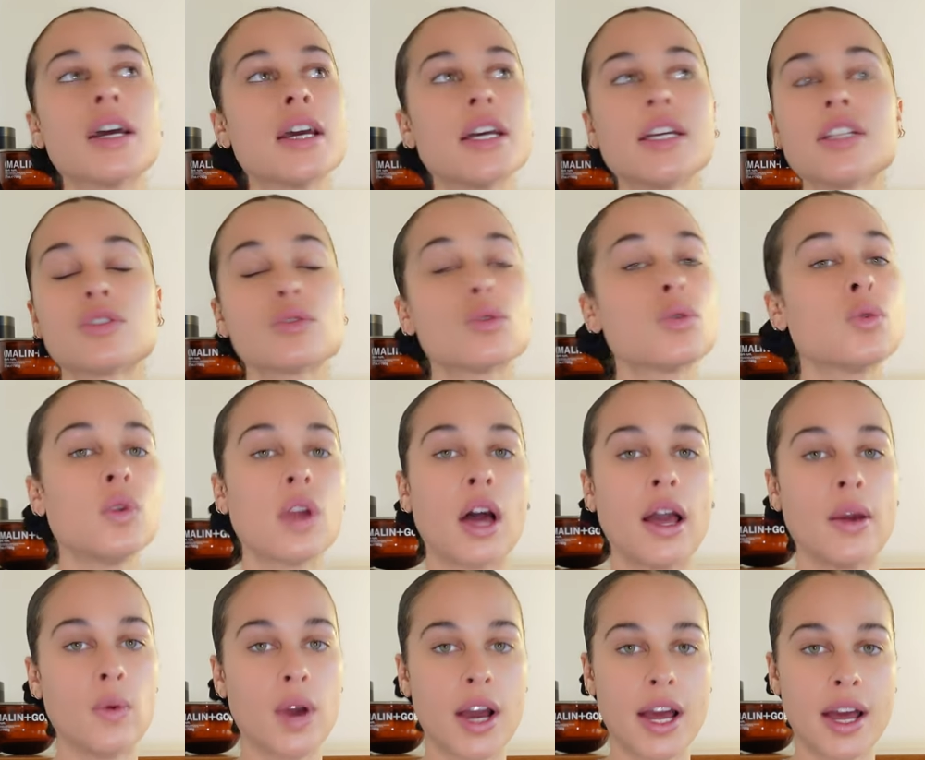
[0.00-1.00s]
It's all I
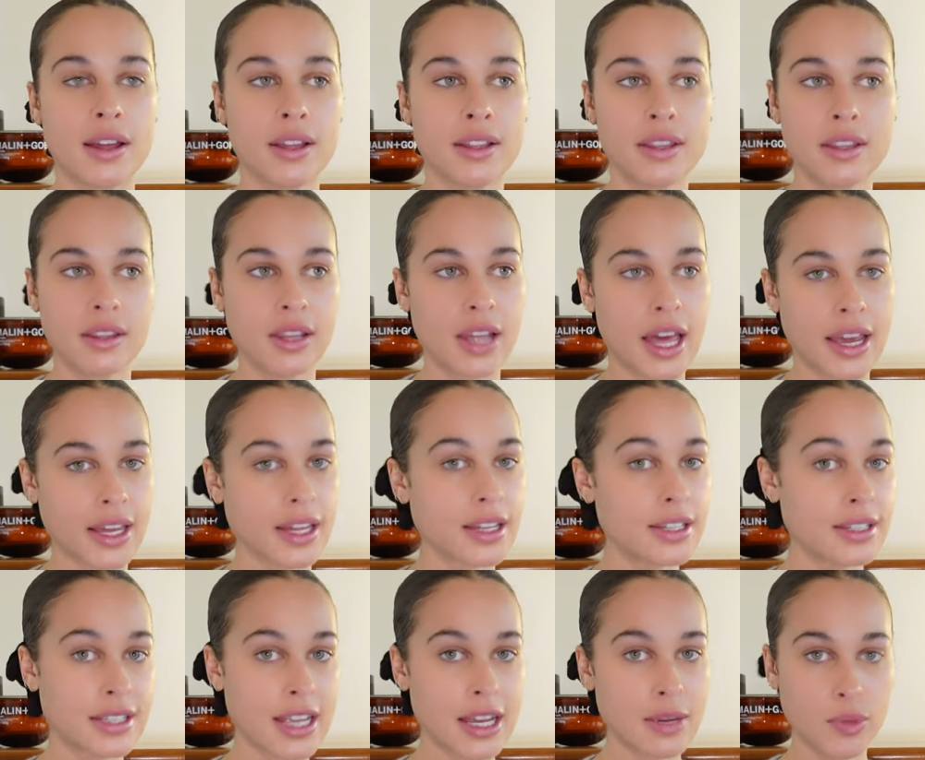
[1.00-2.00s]
wear. Like a
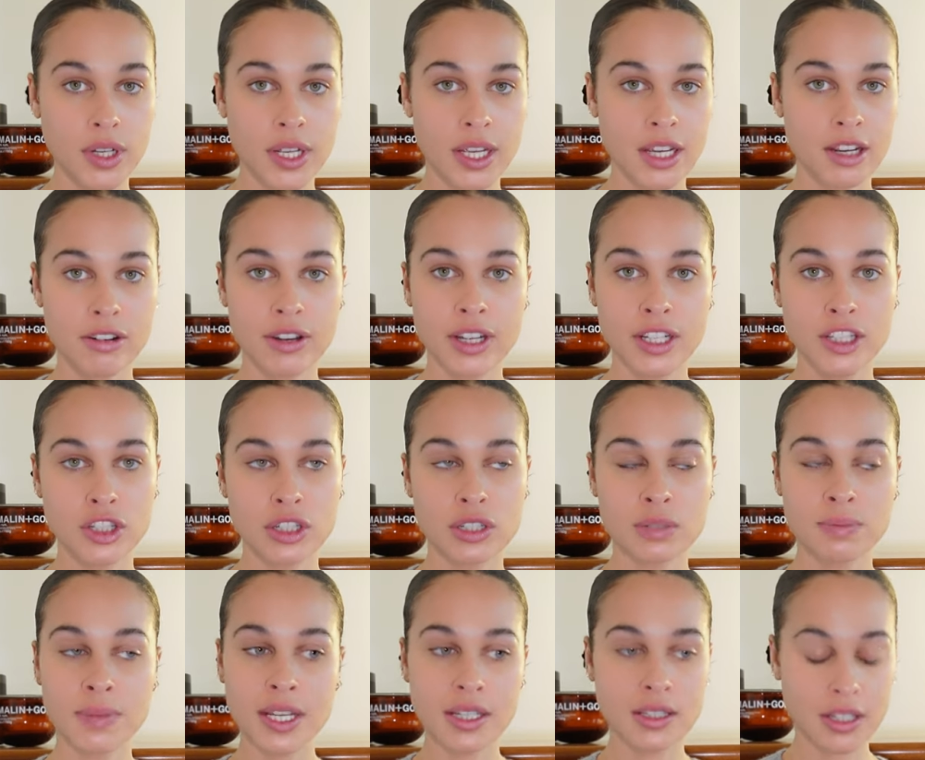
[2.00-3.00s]
statement earring just
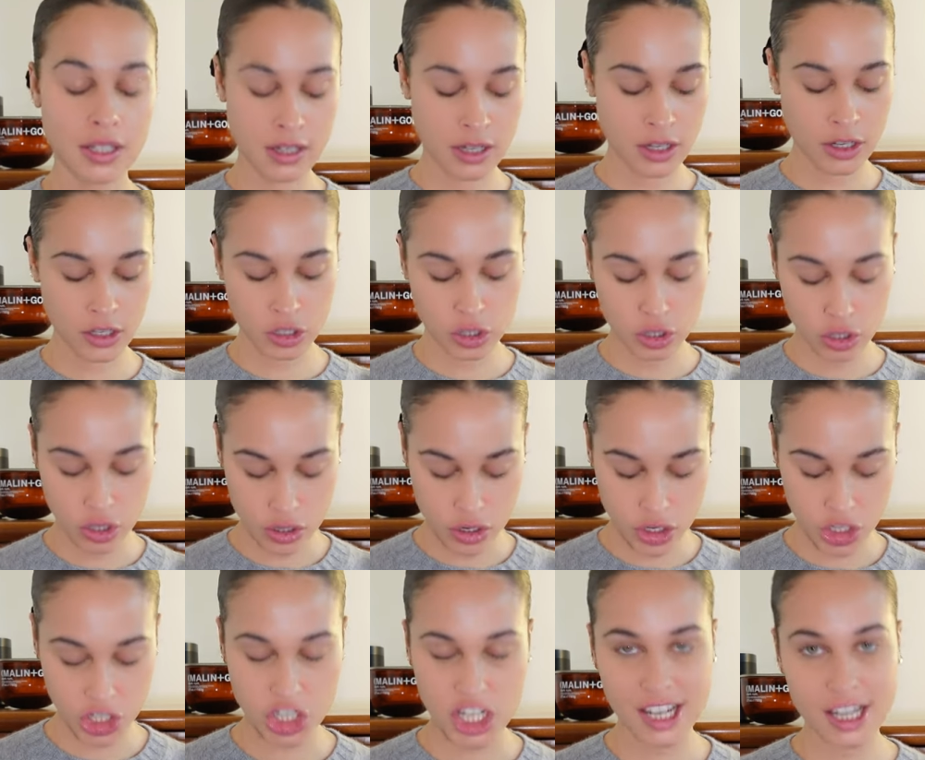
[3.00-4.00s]
makes her look so
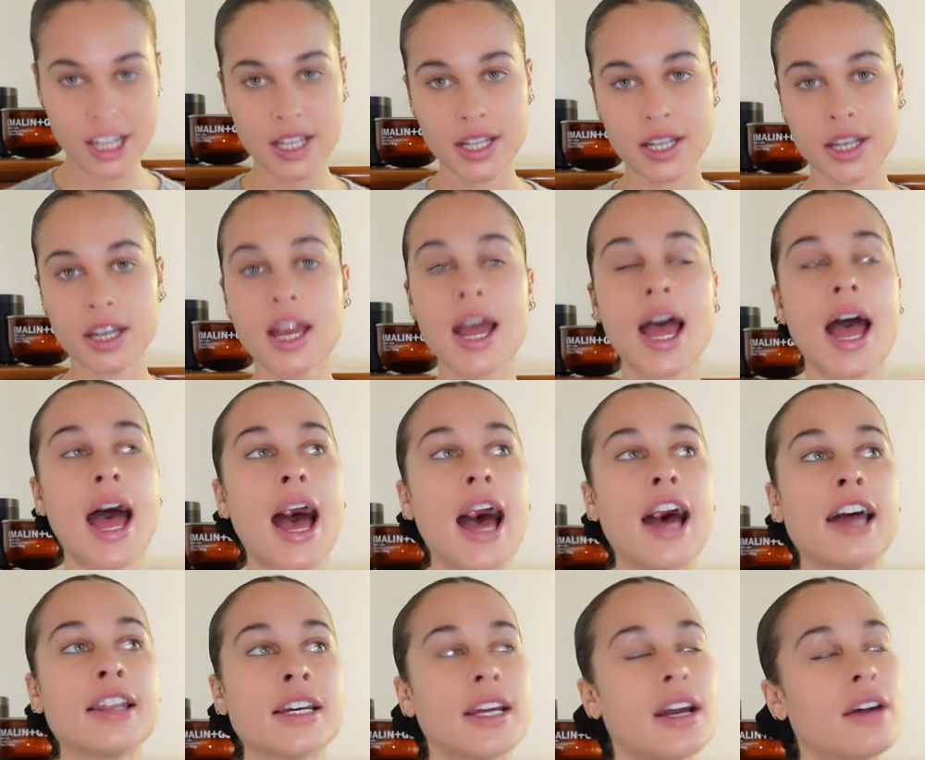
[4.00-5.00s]
chic.
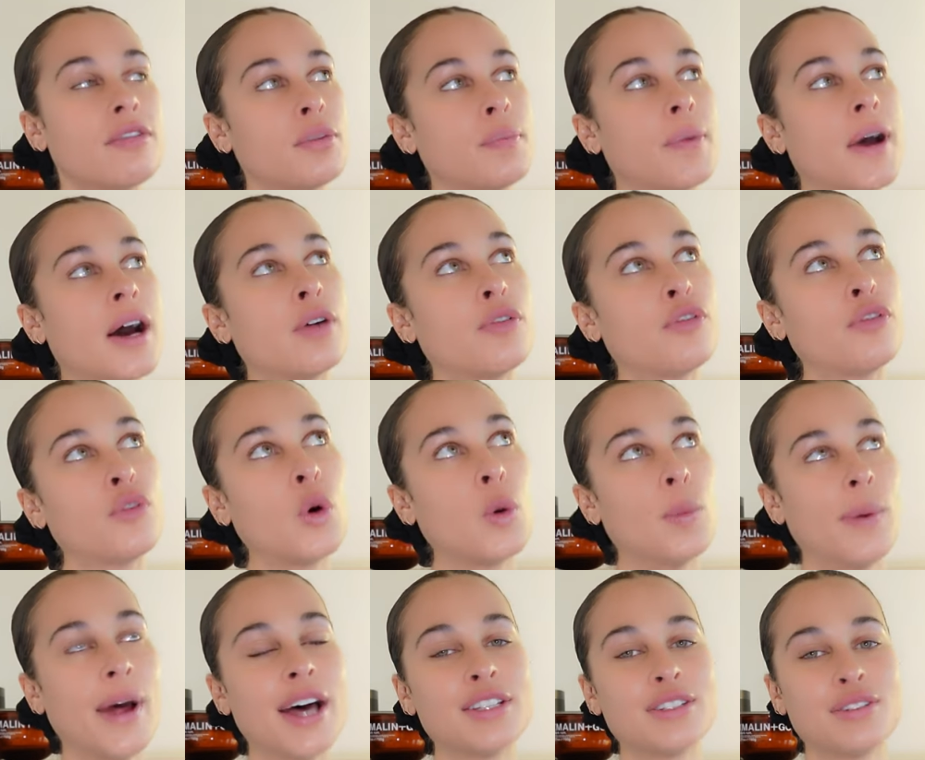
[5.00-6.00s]
And I have about 4
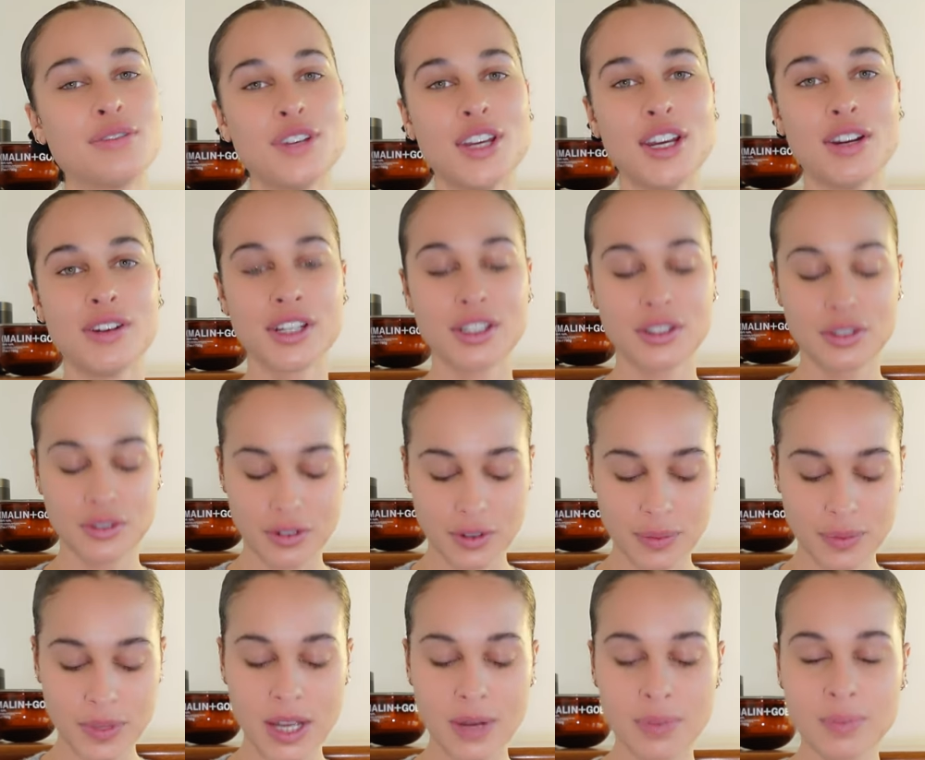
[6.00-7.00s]
pairs of earrings
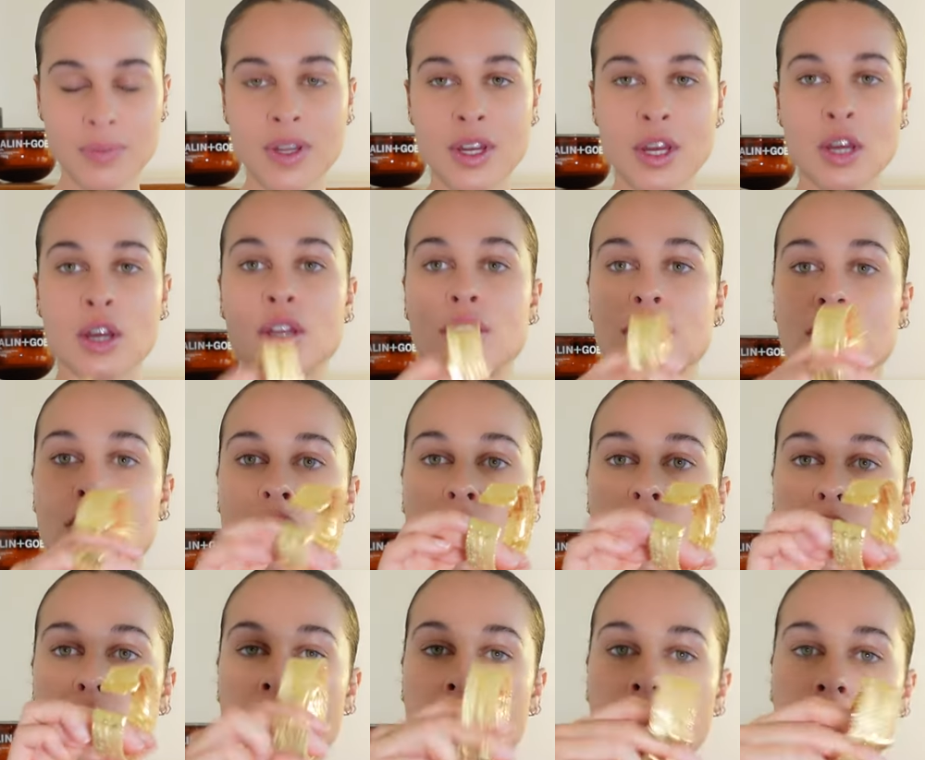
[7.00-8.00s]
from them. So
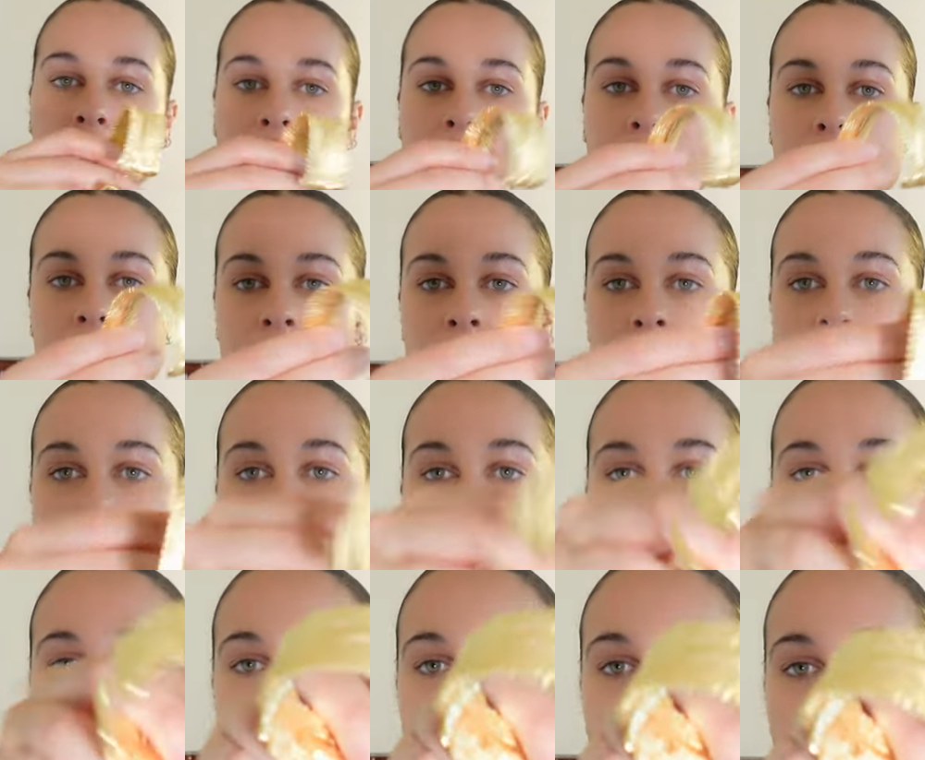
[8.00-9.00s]
I
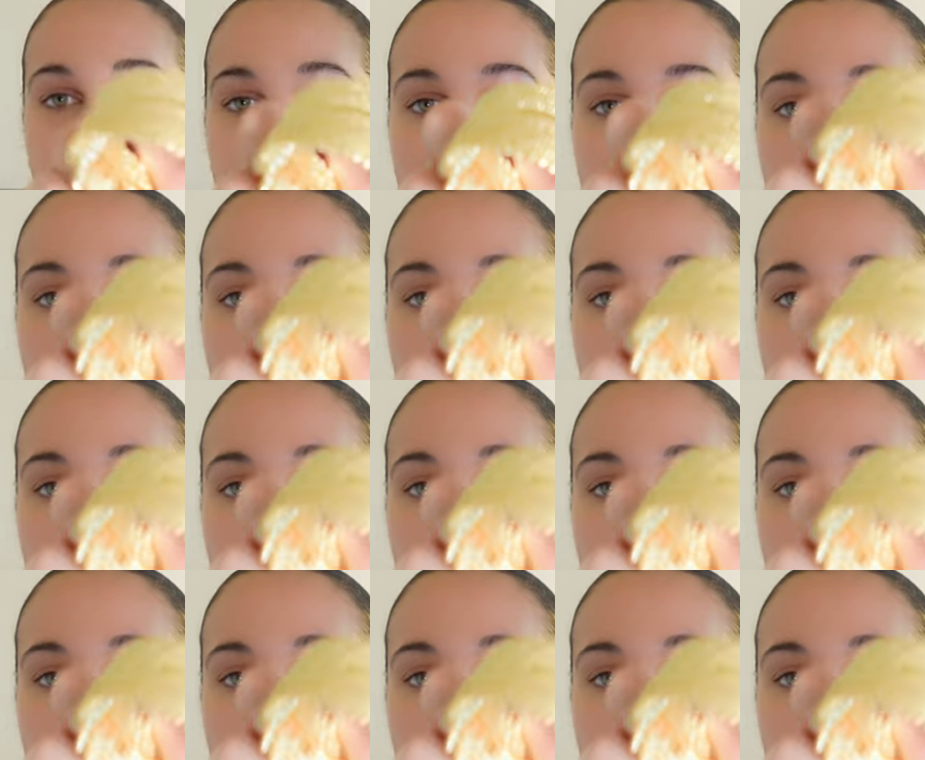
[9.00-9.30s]
decided to get